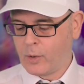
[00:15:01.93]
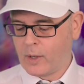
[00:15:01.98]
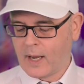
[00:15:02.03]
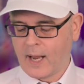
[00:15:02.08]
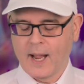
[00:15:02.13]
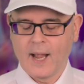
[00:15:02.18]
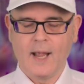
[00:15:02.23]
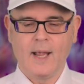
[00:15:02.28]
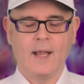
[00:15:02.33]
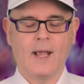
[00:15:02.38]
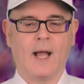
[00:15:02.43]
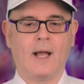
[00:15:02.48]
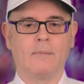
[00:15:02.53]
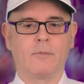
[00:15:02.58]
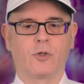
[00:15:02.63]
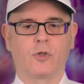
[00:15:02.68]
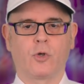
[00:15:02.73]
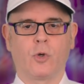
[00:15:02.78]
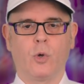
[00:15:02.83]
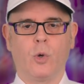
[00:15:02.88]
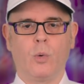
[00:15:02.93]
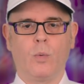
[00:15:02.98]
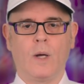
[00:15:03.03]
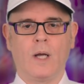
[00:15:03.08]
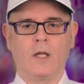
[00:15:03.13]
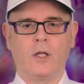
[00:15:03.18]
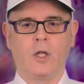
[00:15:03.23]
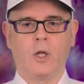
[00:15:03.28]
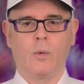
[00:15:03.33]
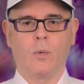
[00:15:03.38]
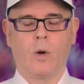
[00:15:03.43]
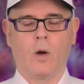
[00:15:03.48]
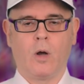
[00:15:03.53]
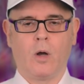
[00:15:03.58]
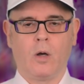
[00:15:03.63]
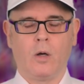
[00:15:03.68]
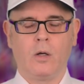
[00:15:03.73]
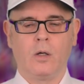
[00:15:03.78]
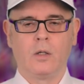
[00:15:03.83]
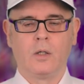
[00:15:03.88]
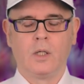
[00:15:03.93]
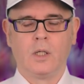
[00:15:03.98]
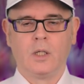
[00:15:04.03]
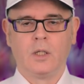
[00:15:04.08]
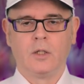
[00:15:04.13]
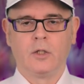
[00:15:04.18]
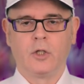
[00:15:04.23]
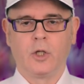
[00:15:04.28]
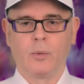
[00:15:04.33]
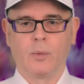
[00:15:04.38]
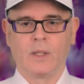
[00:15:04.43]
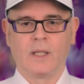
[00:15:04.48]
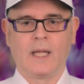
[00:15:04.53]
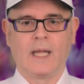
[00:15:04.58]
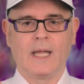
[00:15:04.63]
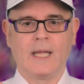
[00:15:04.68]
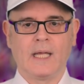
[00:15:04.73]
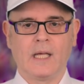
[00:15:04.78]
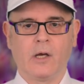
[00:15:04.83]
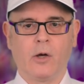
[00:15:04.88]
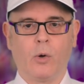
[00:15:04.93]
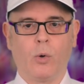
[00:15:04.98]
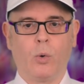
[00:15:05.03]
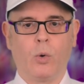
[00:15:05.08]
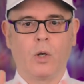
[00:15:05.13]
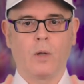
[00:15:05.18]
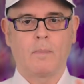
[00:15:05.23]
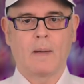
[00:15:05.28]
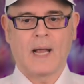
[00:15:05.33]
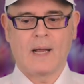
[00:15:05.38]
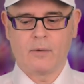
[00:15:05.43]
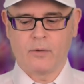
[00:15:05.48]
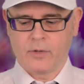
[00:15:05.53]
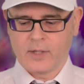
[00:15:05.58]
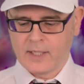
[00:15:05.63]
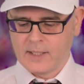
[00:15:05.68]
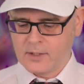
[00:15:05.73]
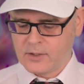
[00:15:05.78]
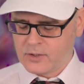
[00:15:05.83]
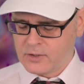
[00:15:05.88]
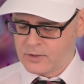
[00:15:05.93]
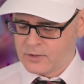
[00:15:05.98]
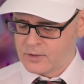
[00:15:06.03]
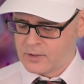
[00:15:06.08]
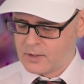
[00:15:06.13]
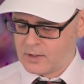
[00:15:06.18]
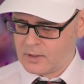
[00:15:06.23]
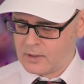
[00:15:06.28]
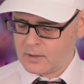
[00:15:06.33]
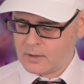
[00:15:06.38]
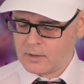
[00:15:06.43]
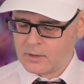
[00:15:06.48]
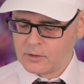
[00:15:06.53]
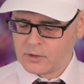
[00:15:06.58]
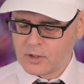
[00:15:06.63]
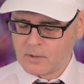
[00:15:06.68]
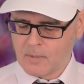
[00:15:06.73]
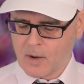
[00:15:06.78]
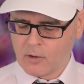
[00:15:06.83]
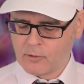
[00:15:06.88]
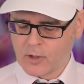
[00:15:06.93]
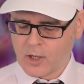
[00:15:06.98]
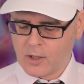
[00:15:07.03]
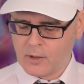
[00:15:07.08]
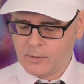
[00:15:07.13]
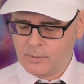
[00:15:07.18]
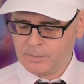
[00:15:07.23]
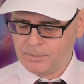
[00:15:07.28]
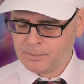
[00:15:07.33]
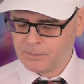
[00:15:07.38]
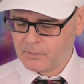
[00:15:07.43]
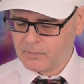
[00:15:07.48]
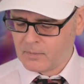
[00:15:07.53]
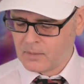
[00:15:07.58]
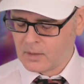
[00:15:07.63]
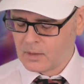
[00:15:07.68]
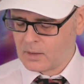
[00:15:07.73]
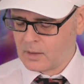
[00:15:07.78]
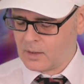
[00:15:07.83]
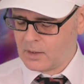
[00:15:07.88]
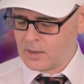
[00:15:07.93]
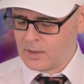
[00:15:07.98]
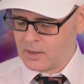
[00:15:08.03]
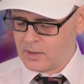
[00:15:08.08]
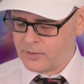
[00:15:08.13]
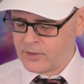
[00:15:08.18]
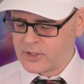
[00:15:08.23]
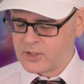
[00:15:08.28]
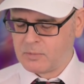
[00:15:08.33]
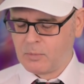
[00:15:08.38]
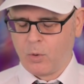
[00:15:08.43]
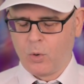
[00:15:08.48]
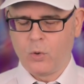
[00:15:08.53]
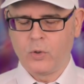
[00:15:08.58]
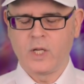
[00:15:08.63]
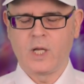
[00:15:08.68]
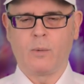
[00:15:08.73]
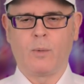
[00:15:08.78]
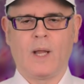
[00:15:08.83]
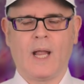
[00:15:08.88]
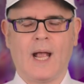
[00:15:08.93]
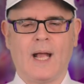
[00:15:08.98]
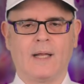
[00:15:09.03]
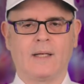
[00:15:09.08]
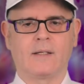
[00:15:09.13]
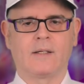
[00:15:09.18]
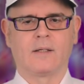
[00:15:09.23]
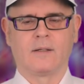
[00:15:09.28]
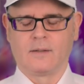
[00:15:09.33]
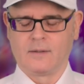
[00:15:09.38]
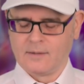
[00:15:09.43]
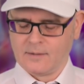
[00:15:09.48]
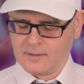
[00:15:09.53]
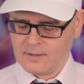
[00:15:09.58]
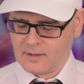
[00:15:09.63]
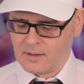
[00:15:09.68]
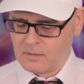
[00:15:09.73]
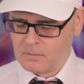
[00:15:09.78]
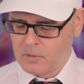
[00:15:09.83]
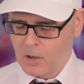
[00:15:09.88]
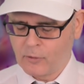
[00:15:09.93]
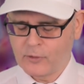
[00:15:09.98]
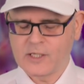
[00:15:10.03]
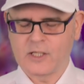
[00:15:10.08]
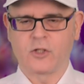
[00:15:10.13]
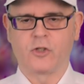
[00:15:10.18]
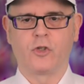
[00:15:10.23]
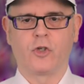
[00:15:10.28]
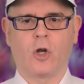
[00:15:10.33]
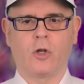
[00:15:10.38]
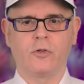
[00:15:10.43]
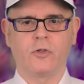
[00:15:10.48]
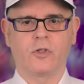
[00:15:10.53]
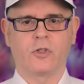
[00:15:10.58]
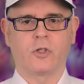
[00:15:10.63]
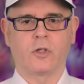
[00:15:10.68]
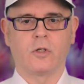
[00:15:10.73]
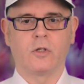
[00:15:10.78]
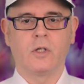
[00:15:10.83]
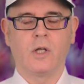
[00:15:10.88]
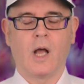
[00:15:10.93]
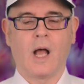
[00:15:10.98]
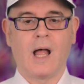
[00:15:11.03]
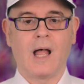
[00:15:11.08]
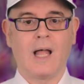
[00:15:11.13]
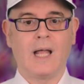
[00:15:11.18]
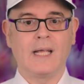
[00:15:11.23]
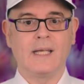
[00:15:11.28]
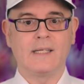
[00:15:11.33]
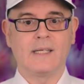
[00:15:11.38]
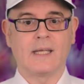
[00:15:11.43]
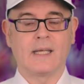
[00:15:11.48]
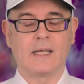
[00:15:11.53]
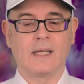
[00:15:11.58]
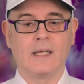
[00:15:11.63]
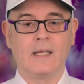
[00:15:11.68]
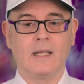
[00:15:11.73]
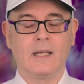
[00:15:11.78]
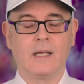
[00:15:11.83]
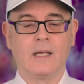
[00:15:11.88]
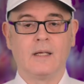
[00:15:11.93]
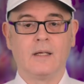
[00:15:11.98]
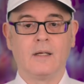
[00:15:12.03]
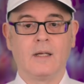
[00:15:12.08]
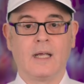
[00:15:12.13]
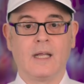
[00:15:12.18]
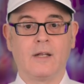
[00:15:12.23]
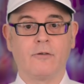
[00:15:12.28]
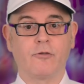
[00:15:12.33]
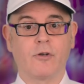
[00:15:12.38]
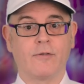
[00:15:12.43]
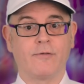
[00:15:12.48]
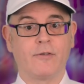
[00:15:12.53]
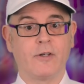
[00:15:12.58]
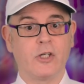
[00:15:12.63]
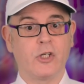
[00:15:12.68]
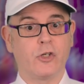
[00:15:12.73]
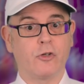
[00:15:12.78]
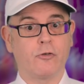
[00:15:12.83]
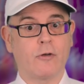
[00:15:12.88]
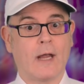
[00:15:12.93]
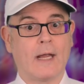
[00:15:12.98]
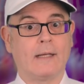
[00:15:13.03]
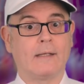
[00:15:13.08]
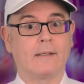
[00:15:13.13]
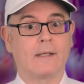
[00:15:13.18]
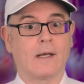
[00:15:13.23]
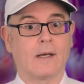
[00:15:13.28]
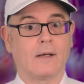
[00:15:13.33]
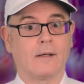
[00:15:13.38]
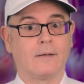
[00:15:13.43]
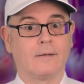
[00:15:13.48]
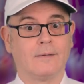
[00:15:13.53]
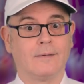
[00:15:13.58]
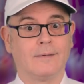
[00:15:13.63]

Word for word: UK. I'm sure where you are, you will hear all about this tomorrow. This morning we had Boris Johnson hiding in a refrigerator